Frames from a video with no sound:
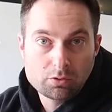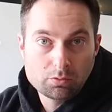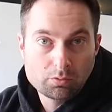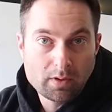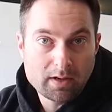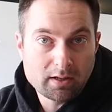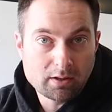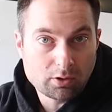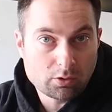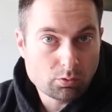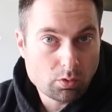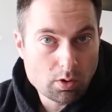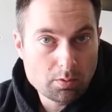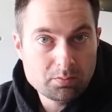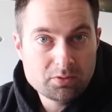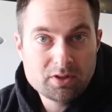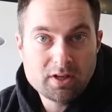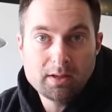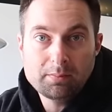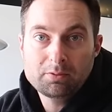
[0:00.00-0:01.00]
your regular chrome
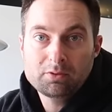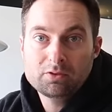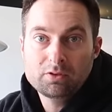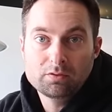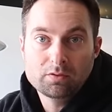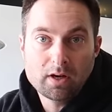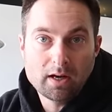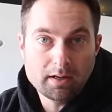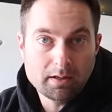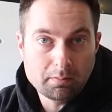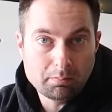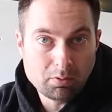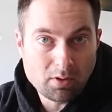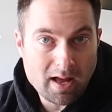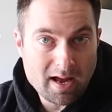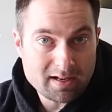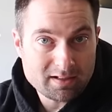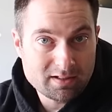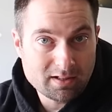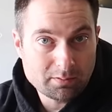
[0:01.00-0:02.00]
tips you've got your
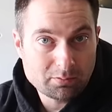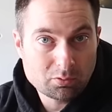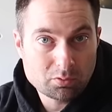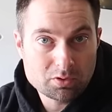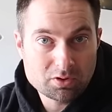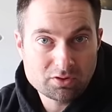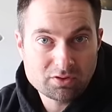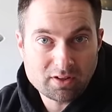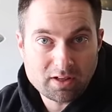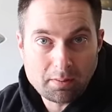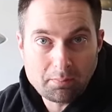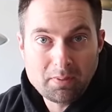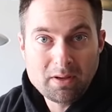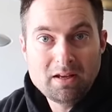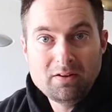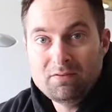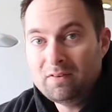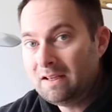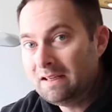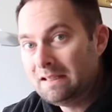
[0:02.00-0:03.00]
black tips which is like a
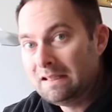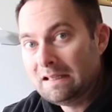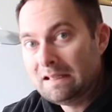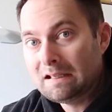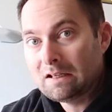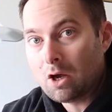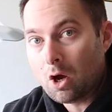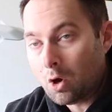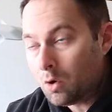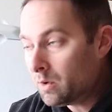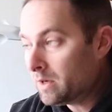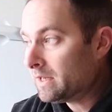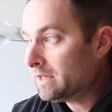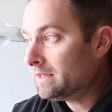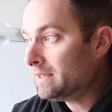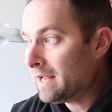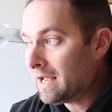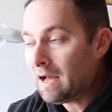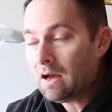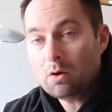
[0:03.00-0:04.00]
pvd
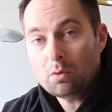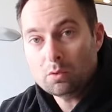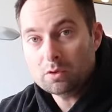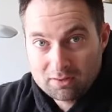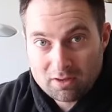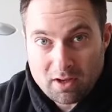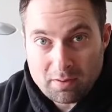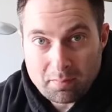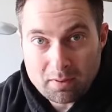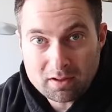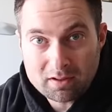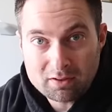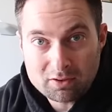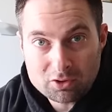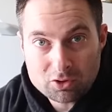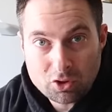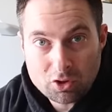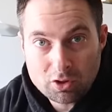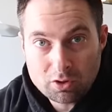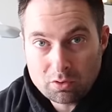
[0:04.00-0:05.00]
coating now this up i'll get to
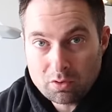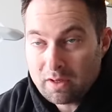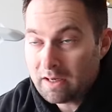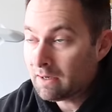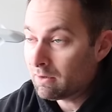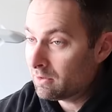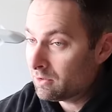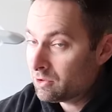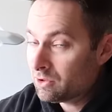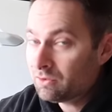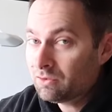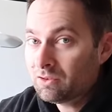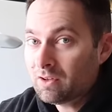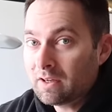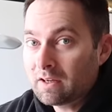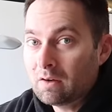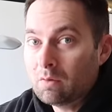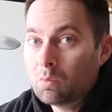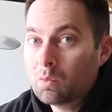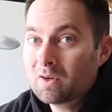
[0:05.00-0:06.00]
show you here in just a
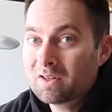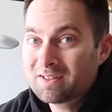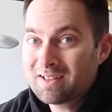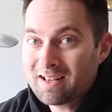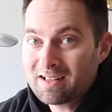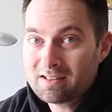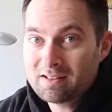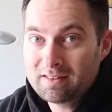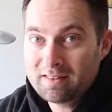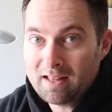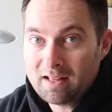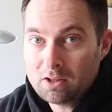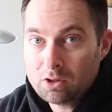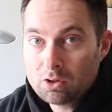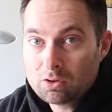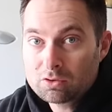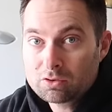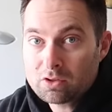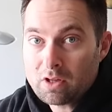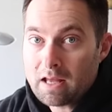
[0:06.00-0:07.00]
second what exactly that
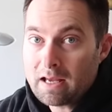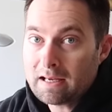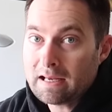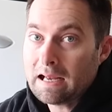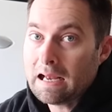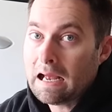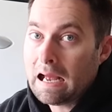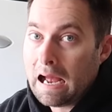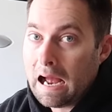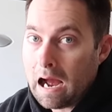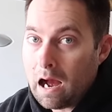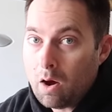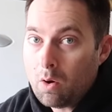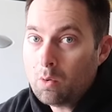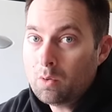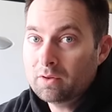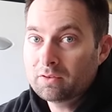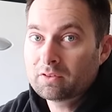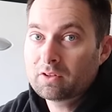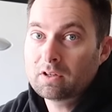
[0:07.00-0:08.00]
looks like
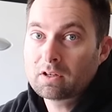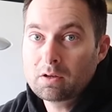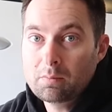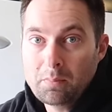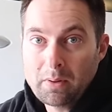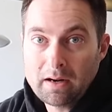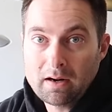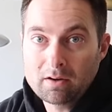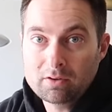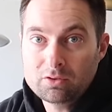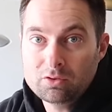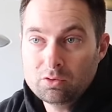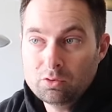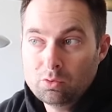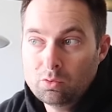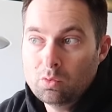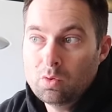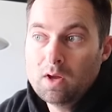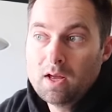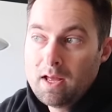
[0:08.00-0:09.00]
how it's going to compare
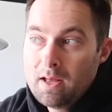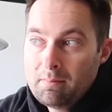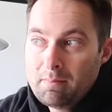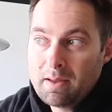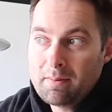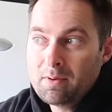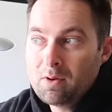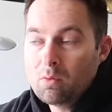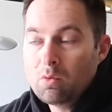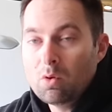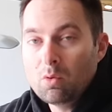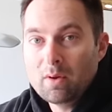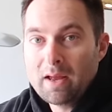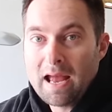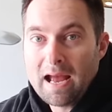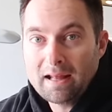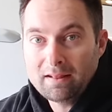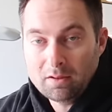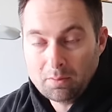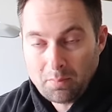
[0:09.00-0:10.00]
to maybe what we
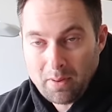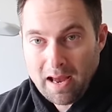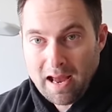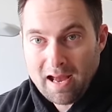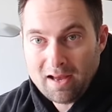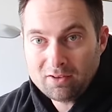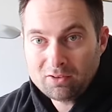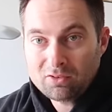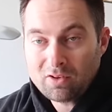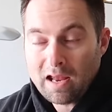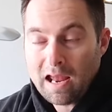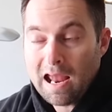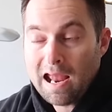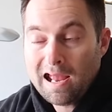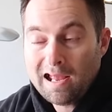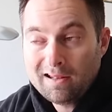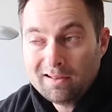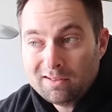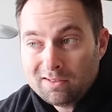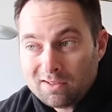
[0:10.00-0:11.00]
had in the past
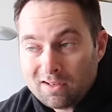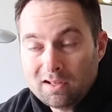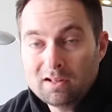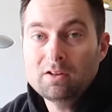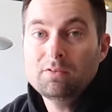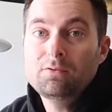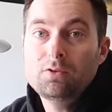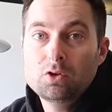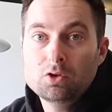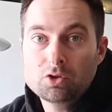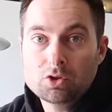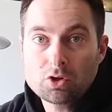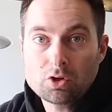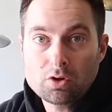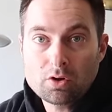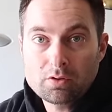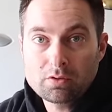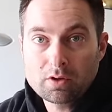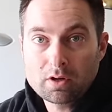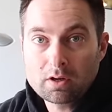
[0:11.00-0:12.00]
and in the
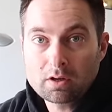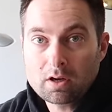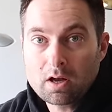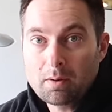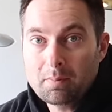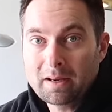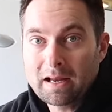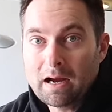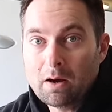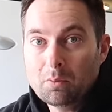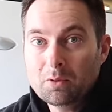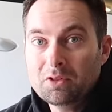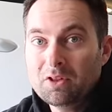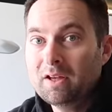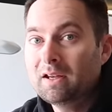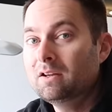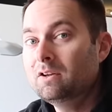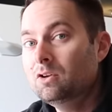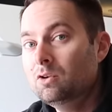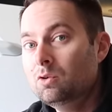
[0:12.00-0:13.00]
future they're coming out with
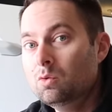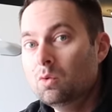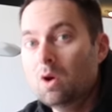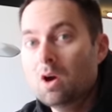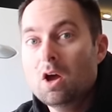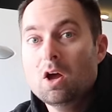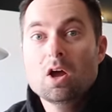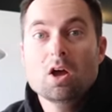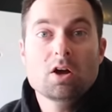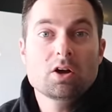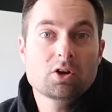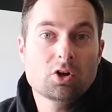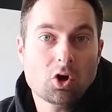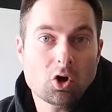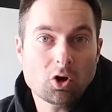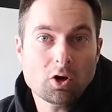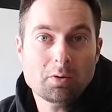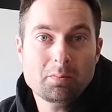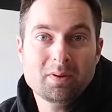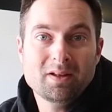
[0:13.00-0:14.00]
a new
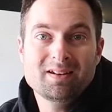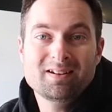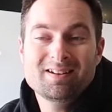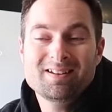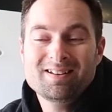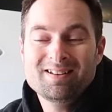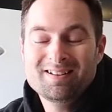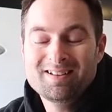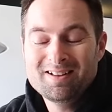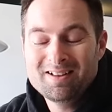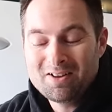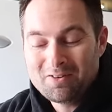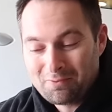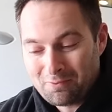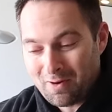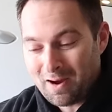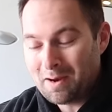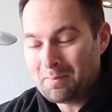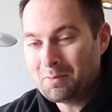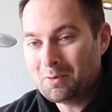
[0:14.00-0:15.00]
carbon
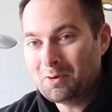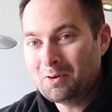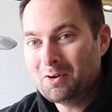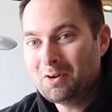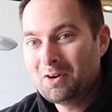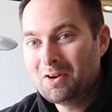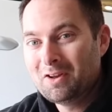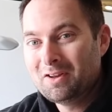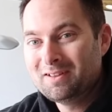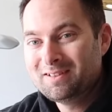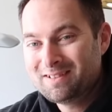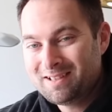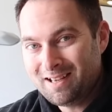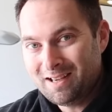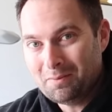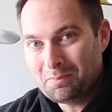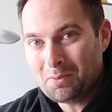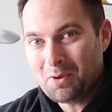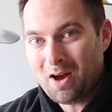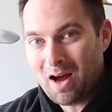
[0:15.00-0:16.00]
fiber
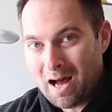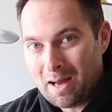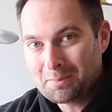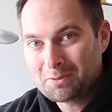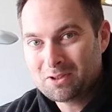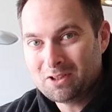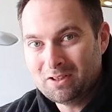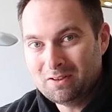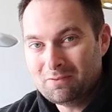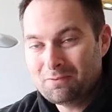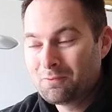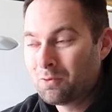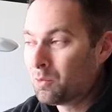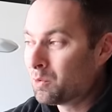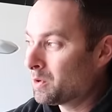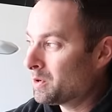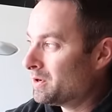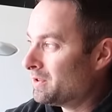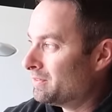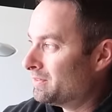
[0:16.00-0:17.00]
tip option
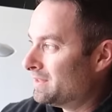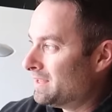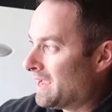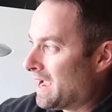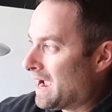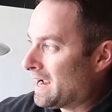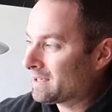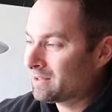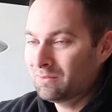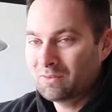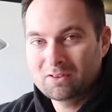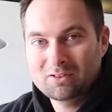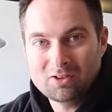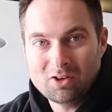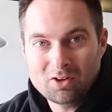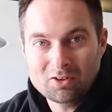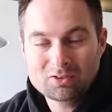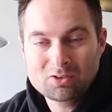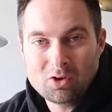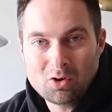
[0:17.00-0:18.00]
for the active
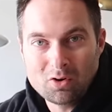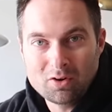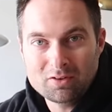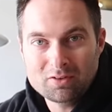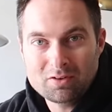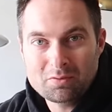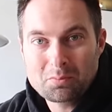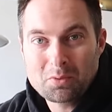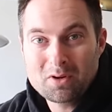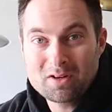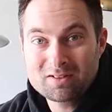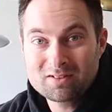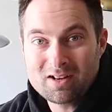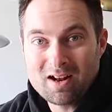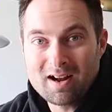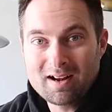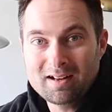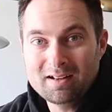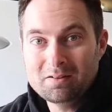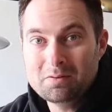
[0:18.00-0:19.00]
exhaust cars. Pretty
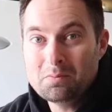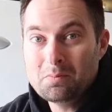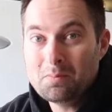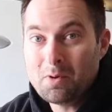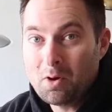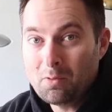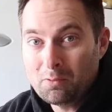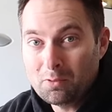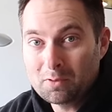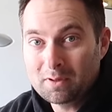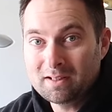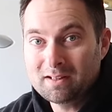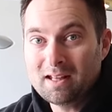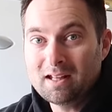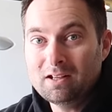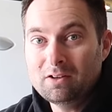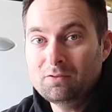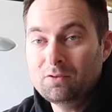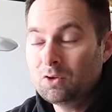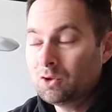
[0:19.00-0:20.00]
excited. Hopefully get
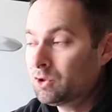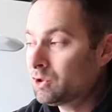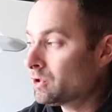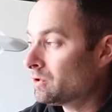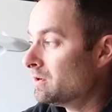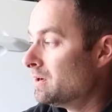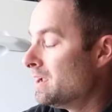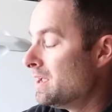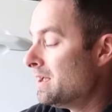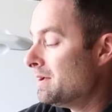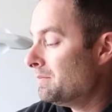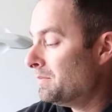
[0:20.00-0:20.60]
that in the future.